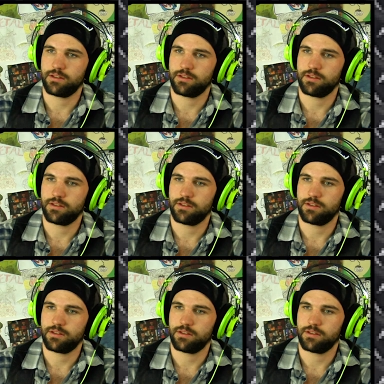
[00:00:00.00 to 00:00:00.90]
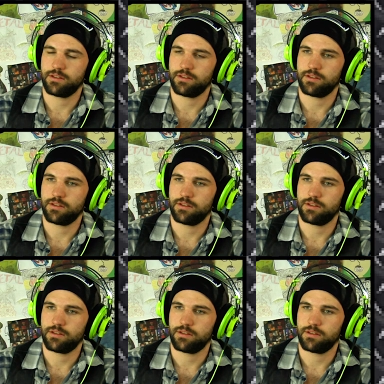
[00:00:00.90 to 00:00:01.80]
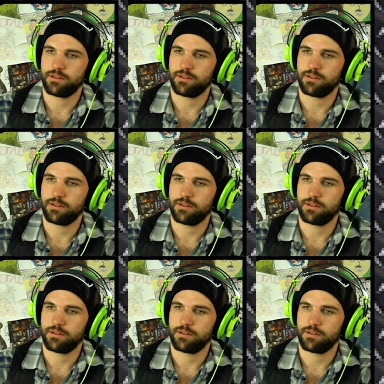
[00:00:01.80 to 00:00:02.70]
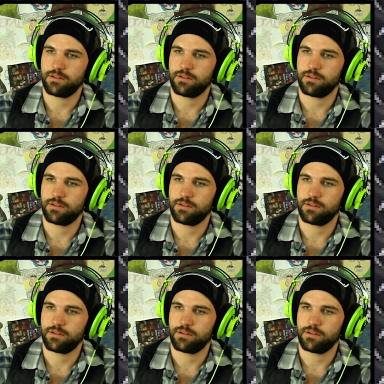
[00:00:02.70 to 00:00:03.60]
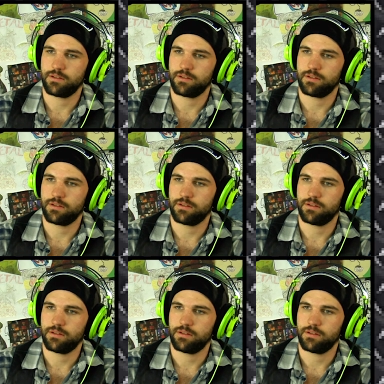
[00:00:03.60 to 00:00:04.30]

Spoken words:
(silence)